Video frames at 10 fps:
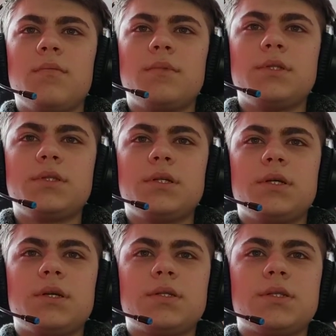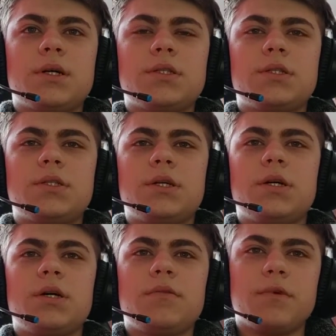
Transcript: monetary transaction.